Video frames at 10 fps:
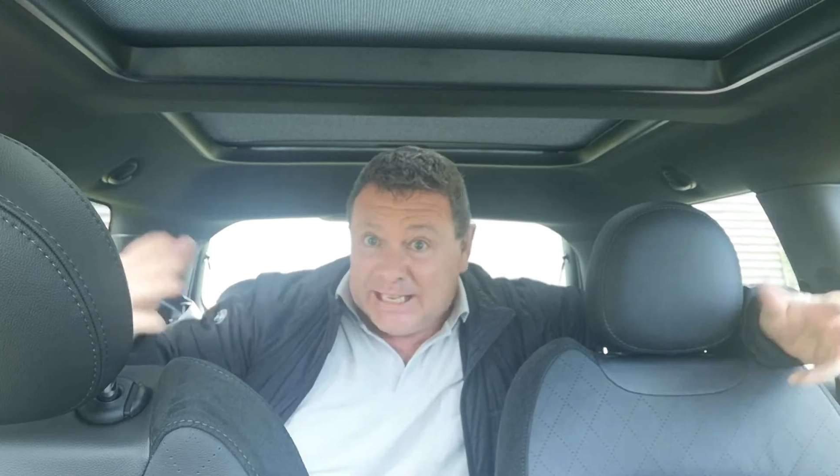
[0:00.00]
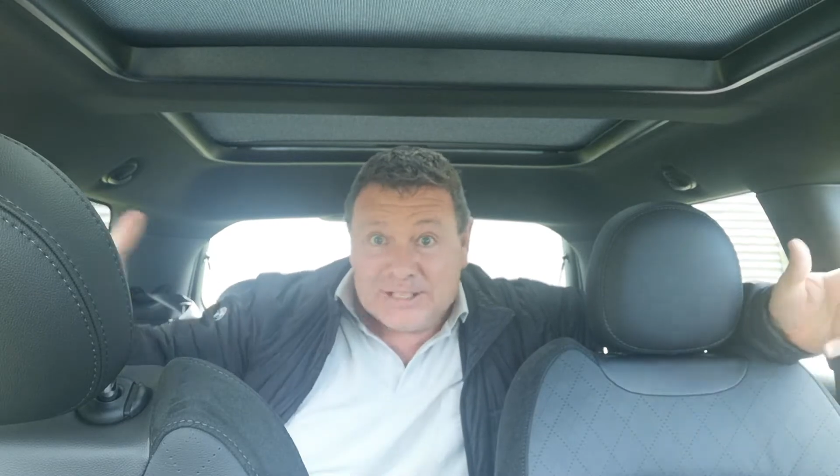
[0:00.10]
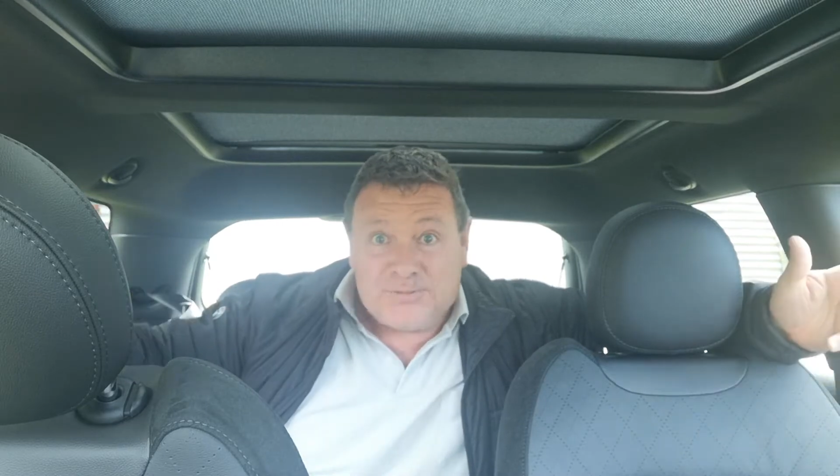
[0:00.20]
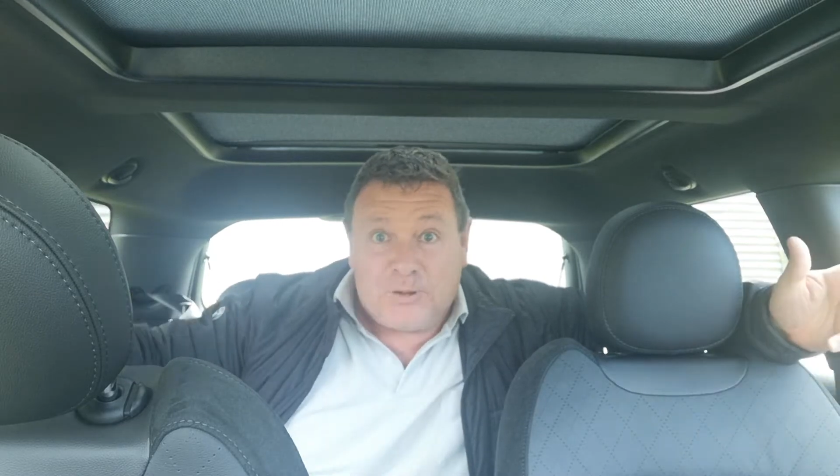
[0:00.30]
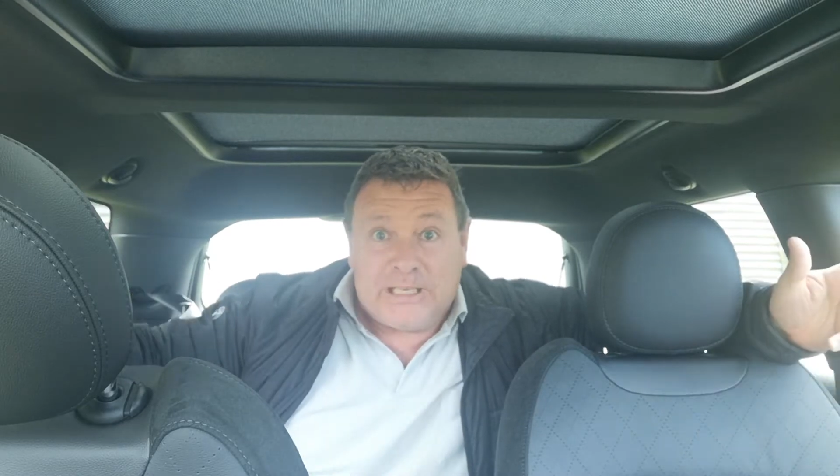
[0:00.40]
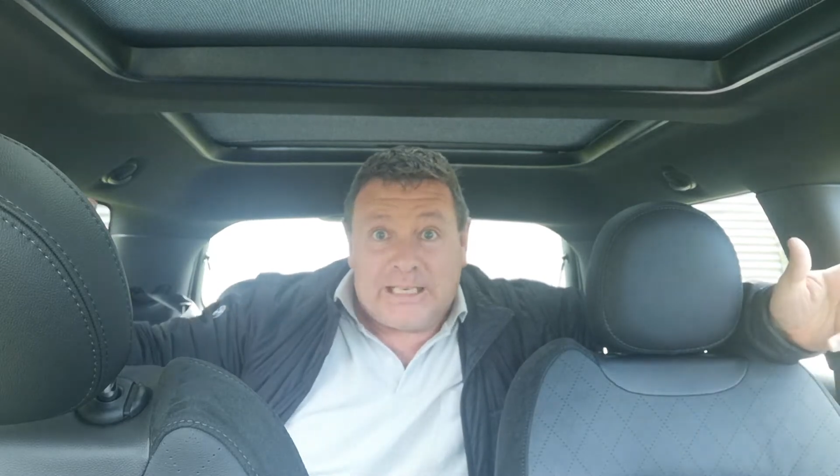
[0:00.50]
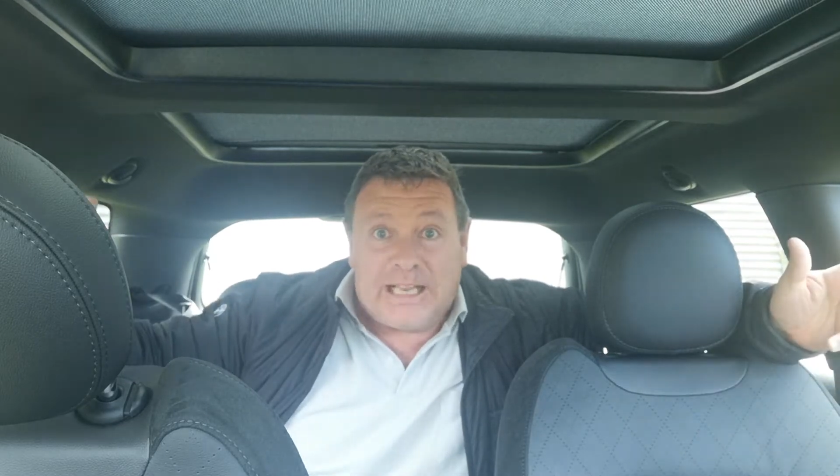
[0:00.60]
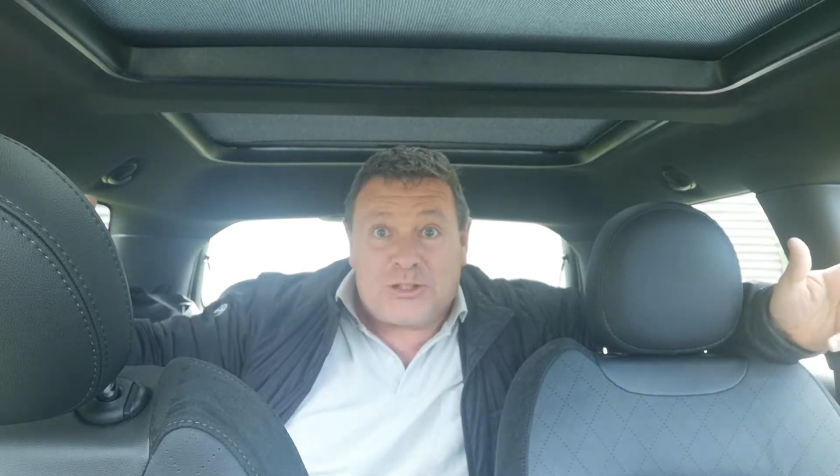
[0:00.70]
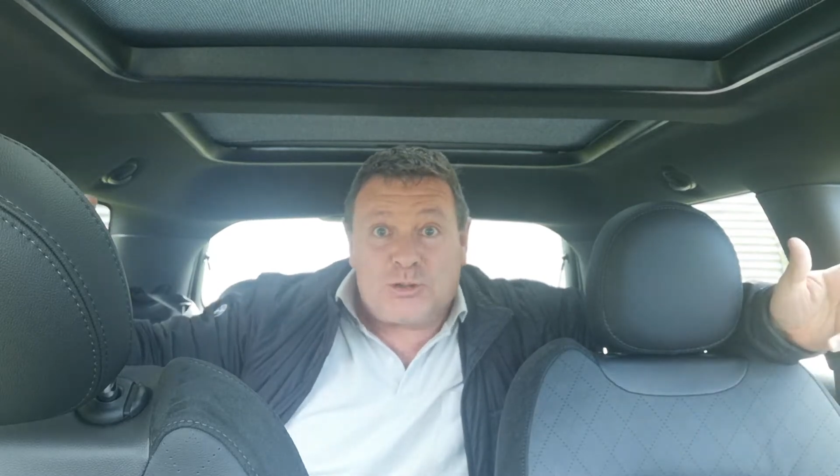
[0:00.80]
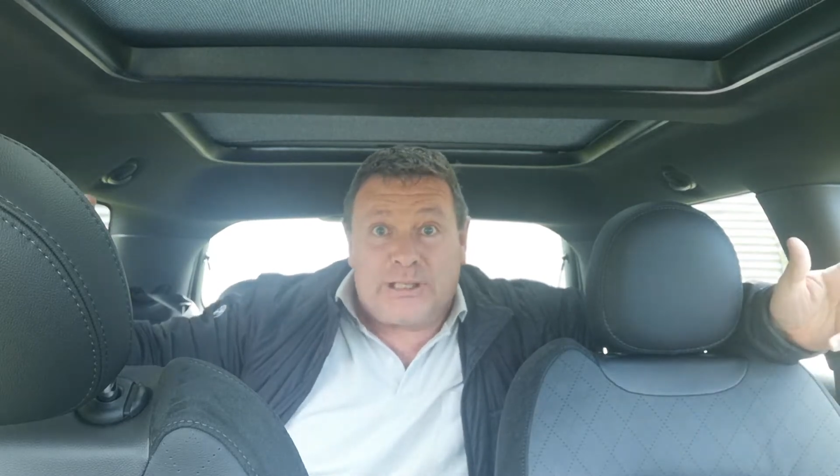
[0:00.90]
it's fully
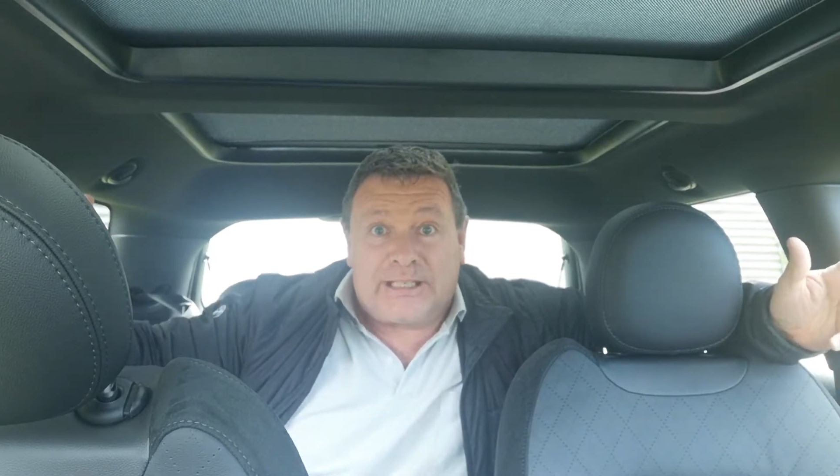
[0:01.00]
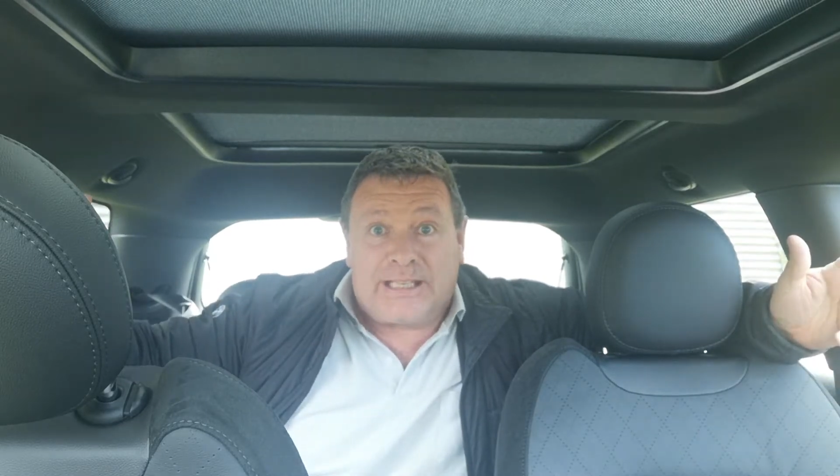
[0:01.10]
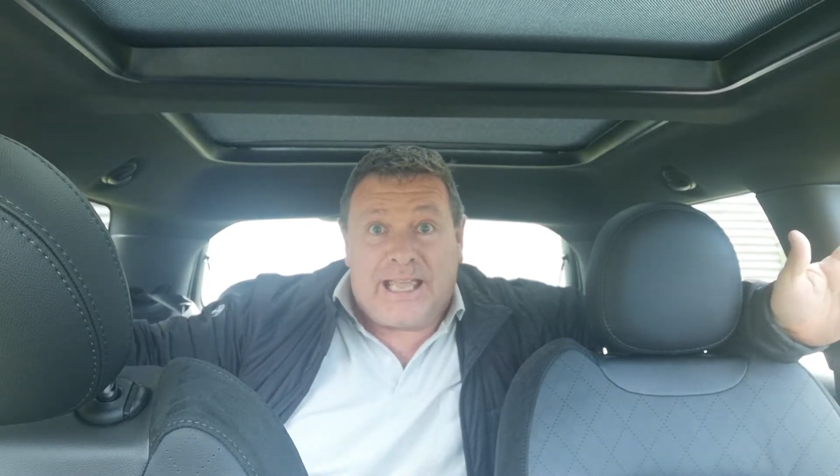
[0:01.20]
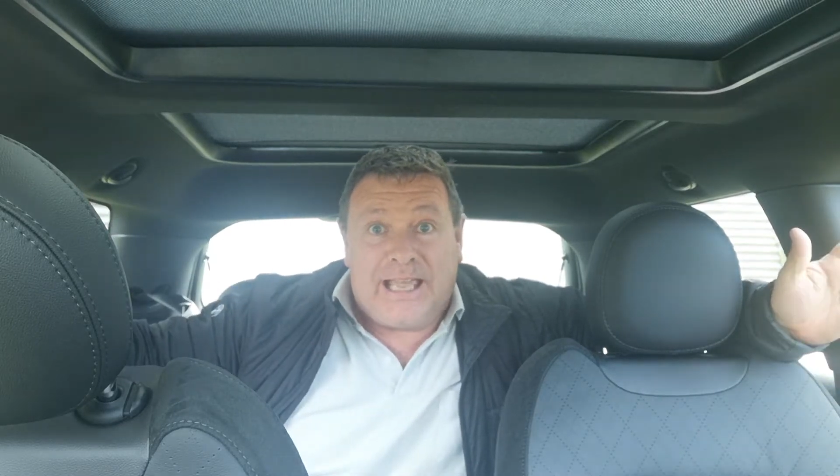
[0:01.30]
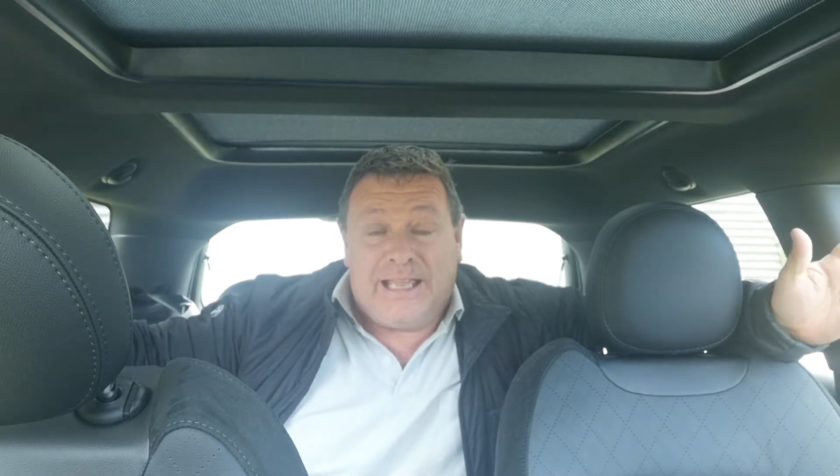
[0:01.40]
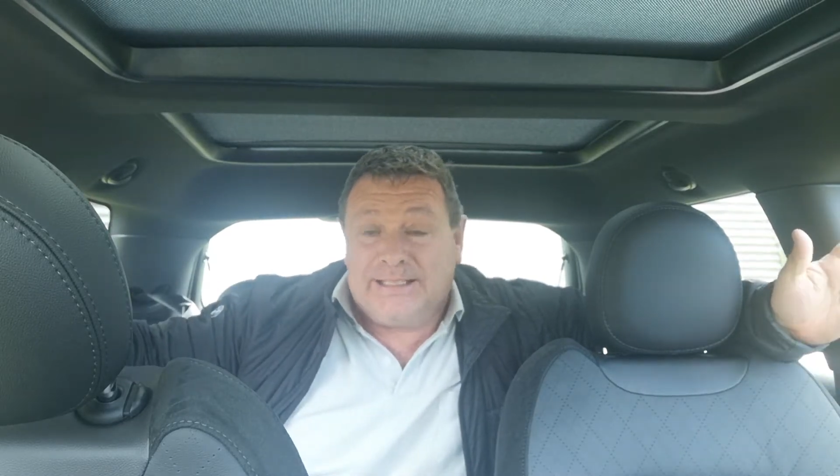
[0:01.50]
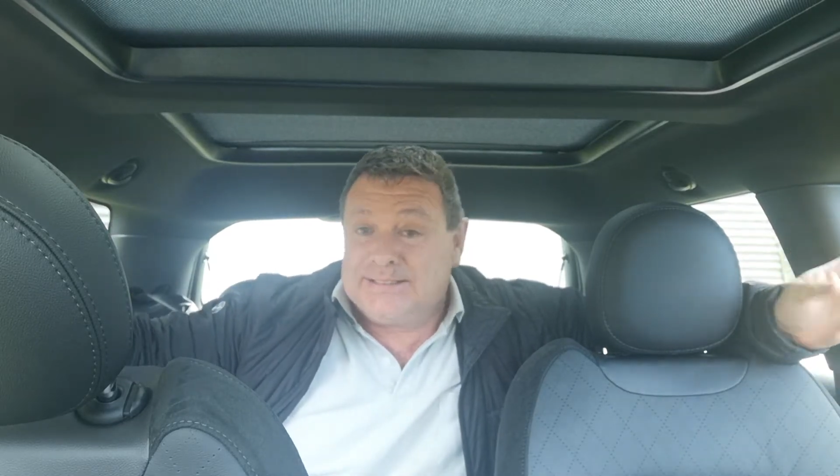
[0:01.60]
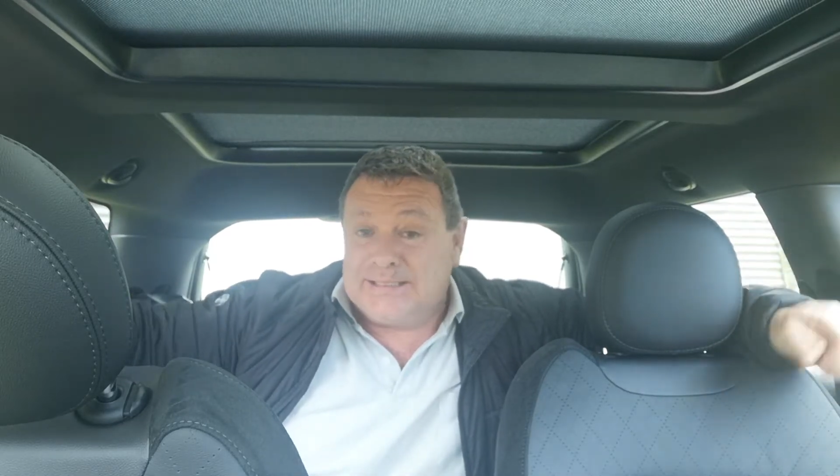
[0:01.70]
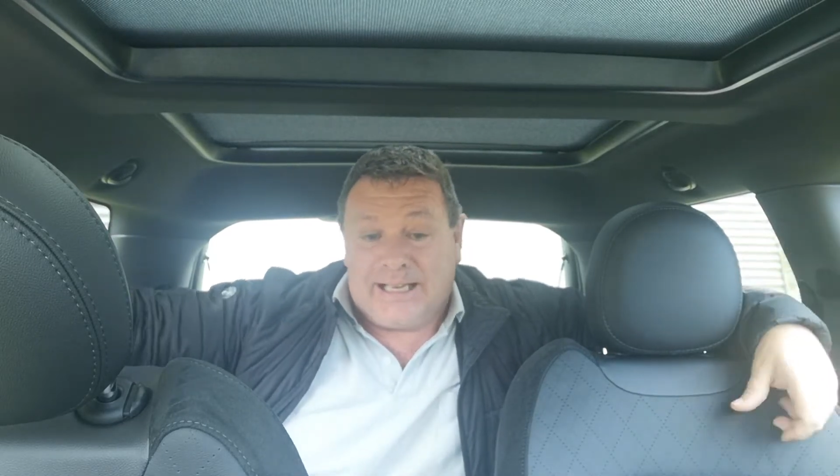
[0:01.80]
electric and,